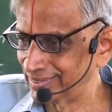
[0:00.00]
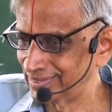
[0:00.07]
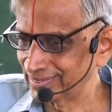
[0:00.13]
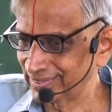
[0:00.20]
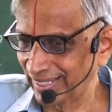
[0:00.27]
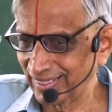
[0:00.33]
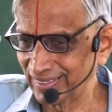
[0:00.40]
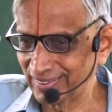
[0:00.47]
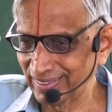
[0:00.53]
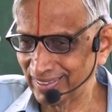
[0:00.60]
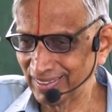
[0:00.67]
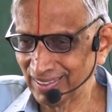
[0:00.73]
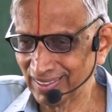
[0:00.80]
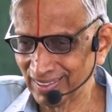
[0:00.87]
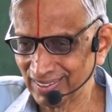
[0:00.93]
sin
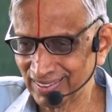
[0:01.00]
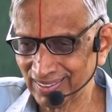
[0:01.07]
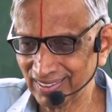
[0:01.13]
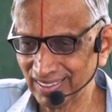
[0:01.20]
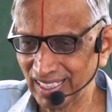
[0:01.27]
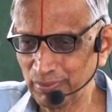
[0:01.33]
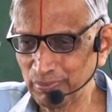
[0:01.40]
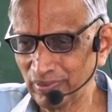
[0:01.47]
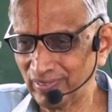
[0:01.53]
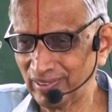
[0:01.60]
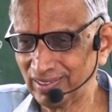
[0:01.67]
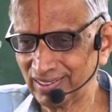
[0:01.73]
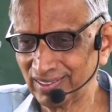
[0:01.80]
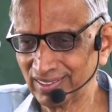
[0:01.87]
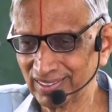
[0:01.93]
z e
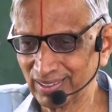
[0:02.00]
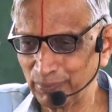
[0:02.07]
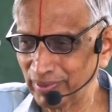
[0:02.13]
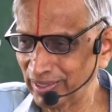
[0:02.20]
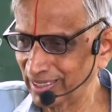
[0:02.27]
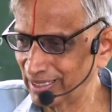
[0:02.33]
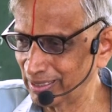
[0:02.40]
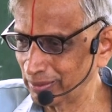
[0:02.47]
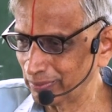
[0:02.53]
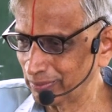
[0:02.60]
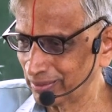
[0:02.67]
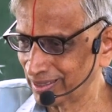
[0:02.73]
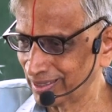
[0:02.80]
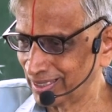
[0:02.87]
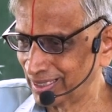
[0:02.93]
power something
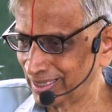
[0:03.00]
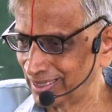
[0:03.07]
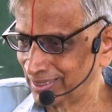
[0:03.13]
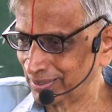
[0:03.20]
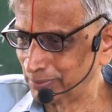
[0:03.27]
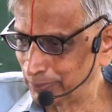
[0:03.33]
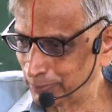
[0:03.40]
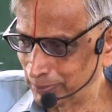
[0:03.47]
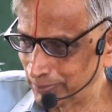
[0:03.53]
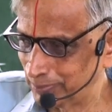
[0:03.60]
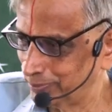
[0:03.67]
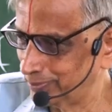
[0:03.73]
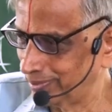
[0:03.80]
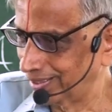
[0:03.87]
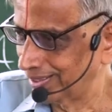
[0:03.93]

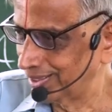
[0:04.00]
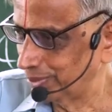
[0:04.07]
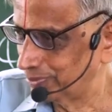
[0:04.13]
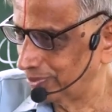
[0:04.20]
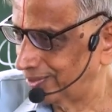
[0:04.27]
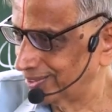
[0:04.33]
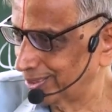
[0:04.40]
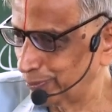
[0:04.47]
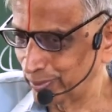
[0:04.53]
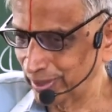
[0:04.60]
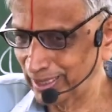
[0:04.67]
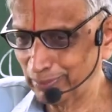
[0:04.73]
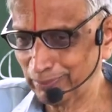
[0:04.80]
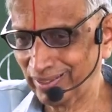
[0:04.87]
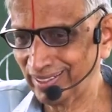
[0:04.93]
minus e power
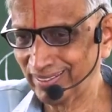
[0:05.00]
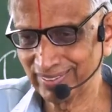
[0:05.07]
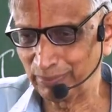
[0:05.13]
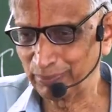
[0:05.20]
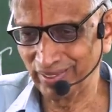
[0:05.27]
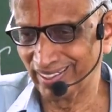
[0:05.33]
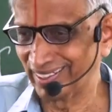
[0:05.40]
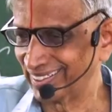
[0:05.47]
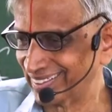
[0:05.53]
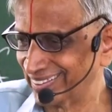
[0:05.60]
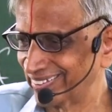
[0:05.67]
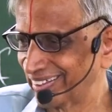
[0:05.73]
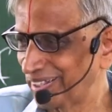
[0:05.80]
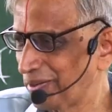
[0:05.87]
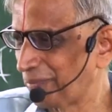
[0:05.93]
something by something.
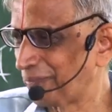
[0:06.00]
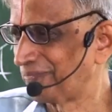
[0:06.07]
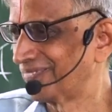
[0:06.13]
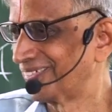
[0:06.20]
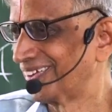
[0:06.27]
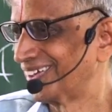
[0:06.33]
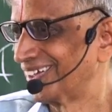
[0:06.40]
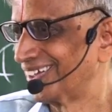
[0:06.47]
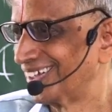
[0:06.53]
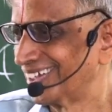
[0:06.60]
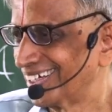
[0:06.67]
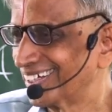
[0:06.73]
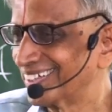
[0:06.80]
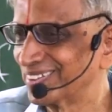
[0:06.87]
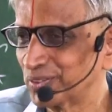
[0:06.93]
Okay.
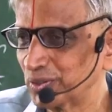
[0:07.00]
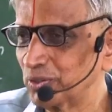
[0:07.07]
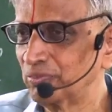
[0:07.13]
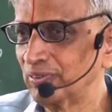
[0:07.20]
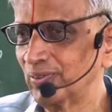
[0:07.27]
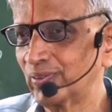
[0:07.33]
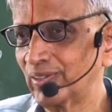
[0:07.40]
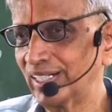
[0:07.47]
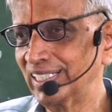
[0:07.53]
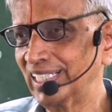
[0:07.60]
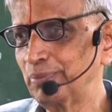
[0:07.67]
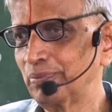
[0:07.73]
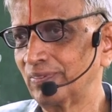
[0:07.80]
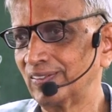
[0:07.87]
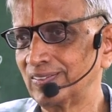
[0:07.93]
So if you look at
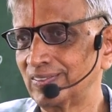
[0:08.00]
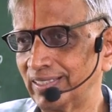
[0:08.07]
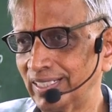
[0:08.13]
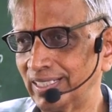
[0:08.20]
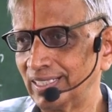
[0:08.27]
e power z,